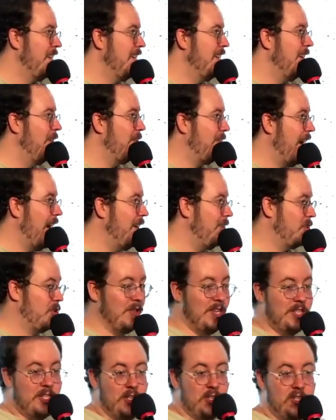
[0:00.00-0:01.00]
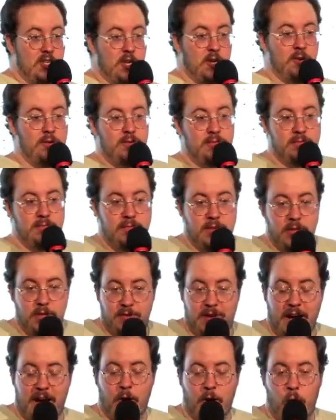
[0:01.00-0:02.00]
Okay, so this is you.
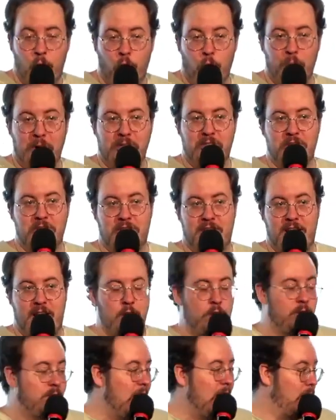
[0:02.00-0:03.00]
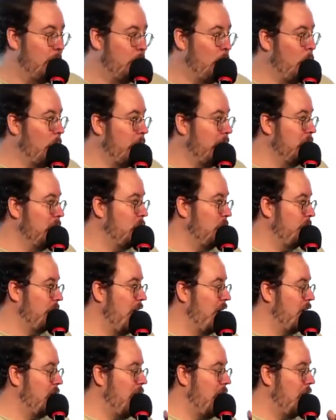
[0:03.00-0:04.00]
You've got a whole bunch of debt. You've got a mortgage. You've
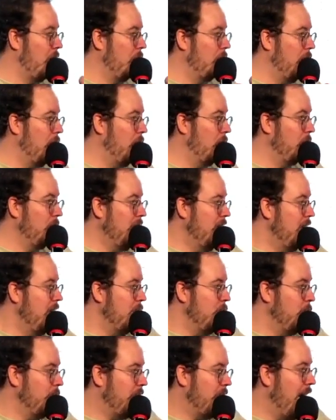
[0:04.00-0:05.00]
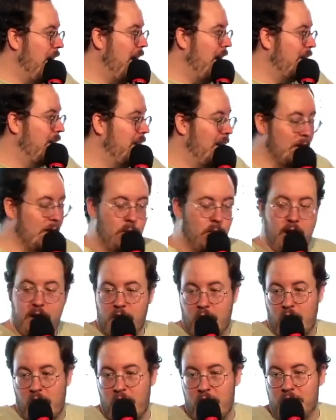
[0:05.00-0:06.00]
got an auto loan. You've got uh, credit
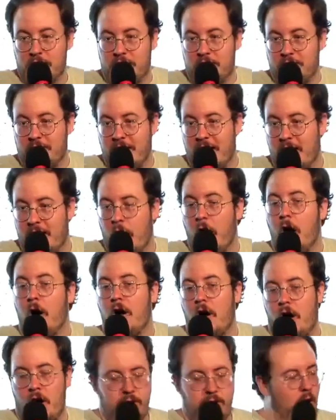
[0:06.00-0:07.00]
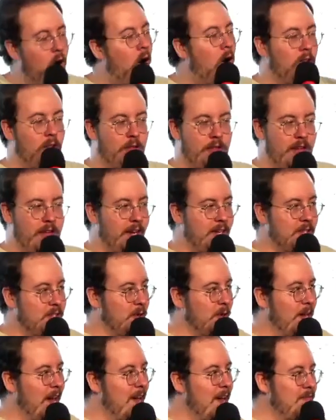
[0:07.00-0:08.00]
cards. You've got all, all the things,
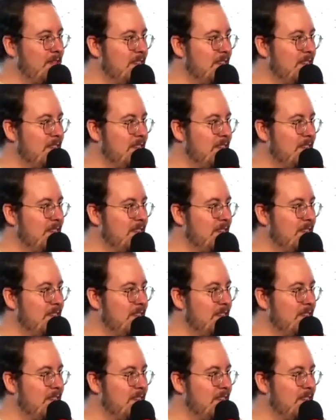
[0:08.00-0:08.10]
okay?